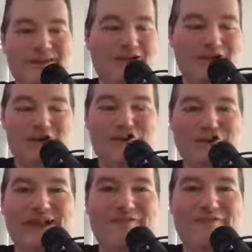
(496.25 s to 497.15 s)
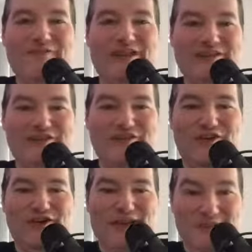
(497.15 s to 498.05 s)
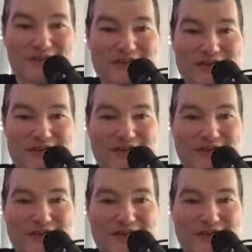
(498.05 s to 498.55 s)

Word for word: Lots of love and thanks for letting me sing.